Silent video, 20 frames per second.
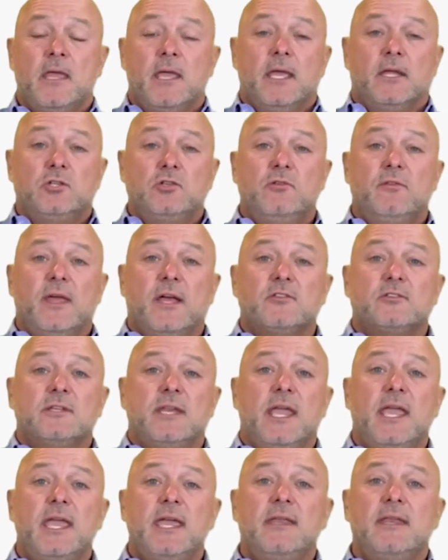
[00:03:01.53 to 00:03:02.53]
In
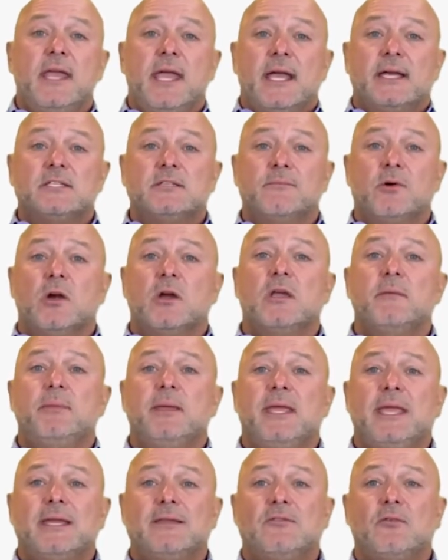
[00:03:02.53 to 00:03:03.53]
2008, as the market
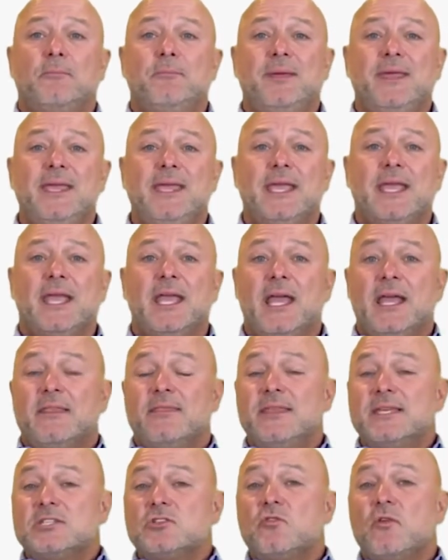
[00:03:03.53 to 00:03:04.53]
began to peak,
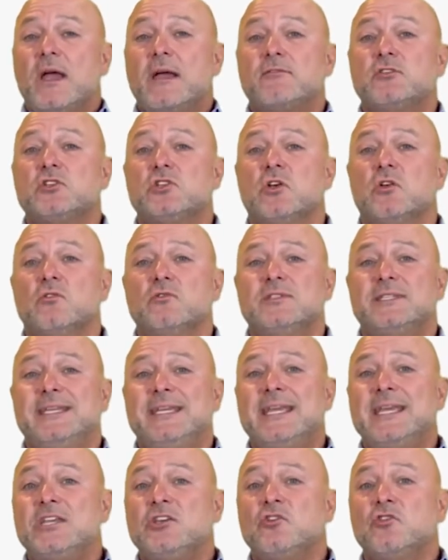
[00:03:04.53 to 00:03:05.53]
this graph shows
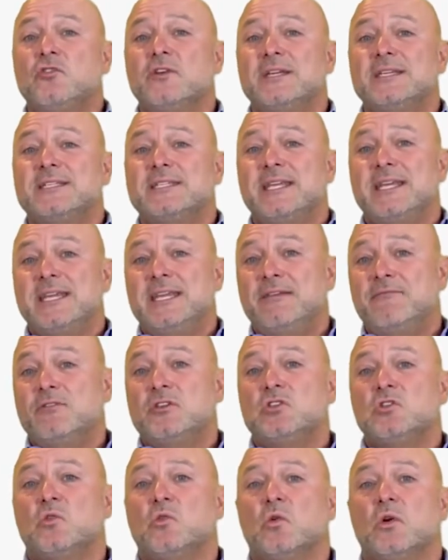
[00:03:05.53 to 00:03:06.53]
the increase in
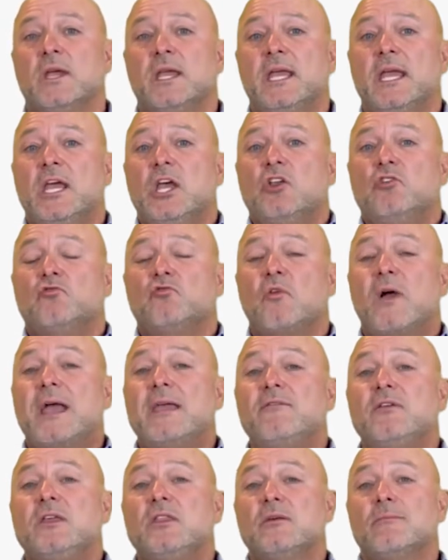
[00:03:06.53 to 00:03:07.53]
inventory
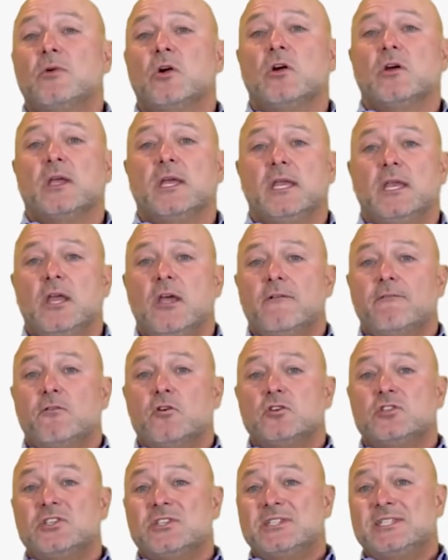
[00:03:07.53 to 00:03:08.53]
driving the market,
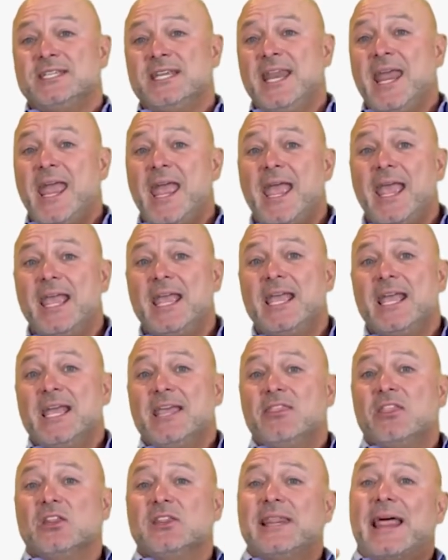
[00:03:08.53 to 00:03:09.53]
versus today,
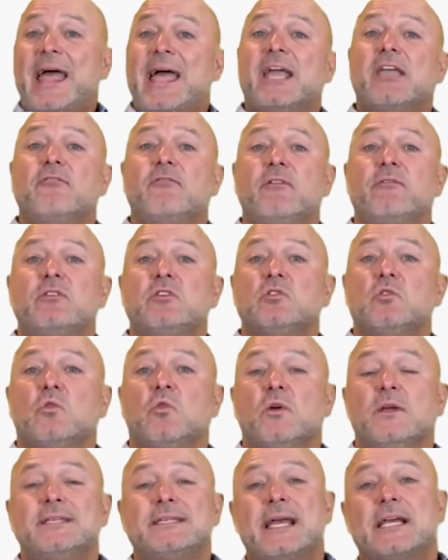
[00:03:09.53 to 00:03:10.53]
the lack of
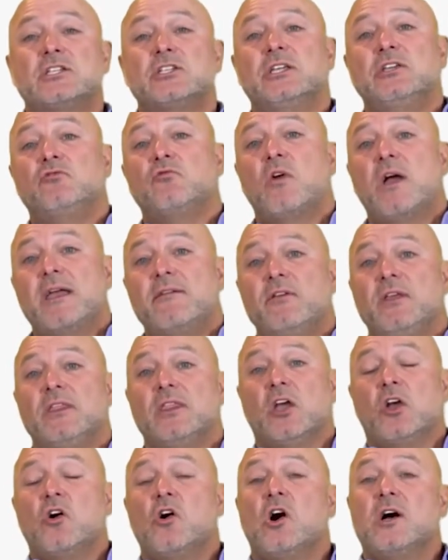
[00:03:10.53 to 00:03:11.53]
inventory is actually driving
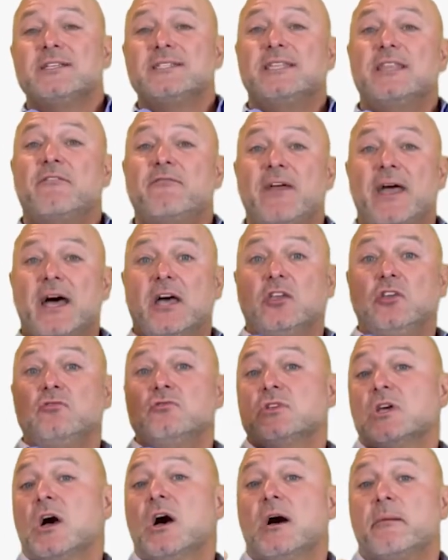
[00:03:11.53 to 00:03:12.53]
the costs and the
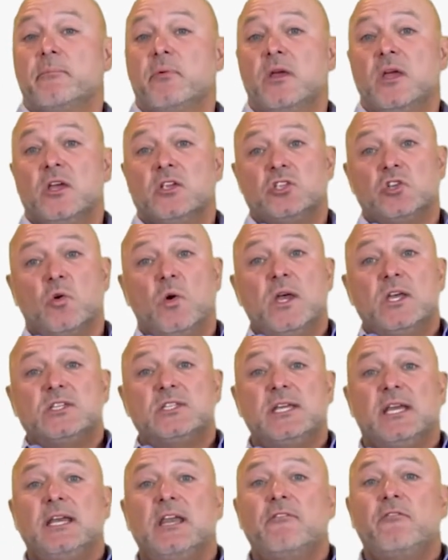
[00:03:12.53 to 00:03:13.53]
values up. So
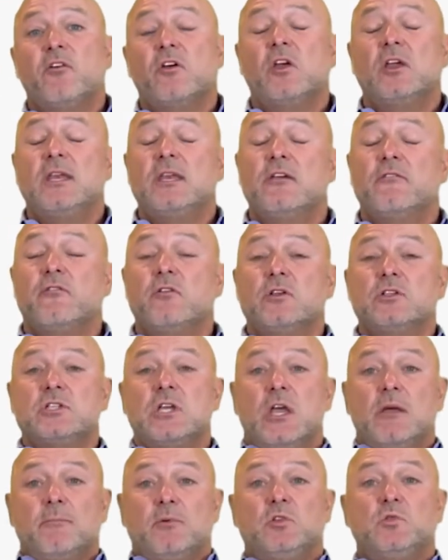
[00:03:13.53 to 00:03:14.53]
significant difference
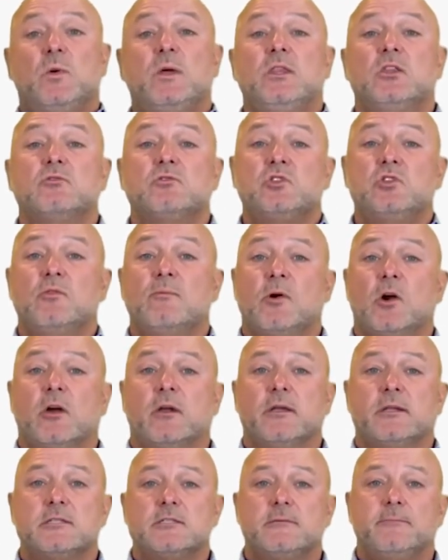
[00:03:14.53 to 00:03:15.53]
between those two
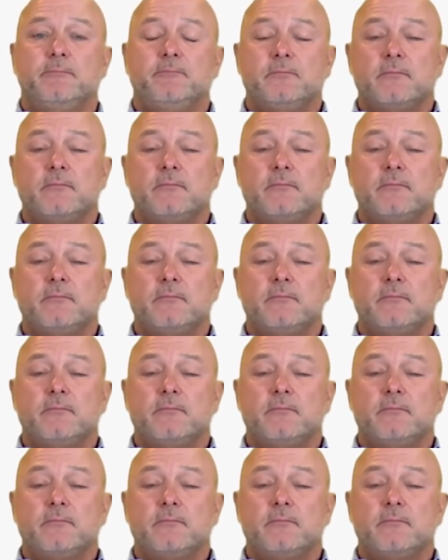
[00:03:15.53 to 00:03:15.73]
markets.